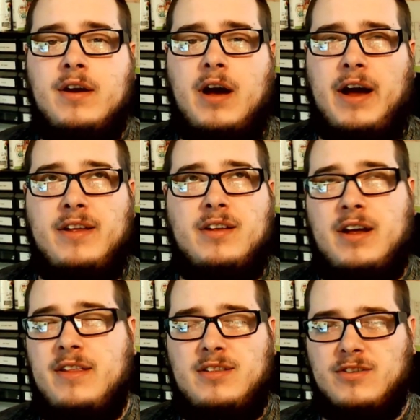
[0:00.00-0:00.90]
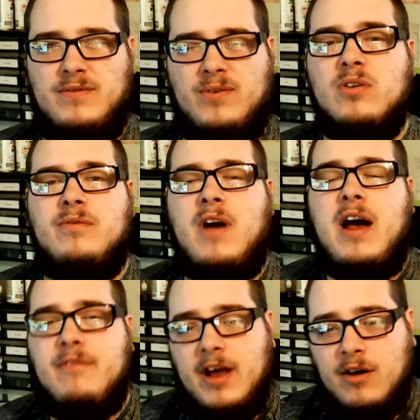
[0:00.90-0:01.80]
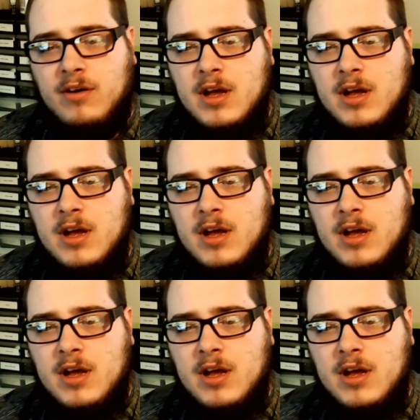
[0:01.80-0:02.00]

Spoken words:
I think there's 4 or 5 now.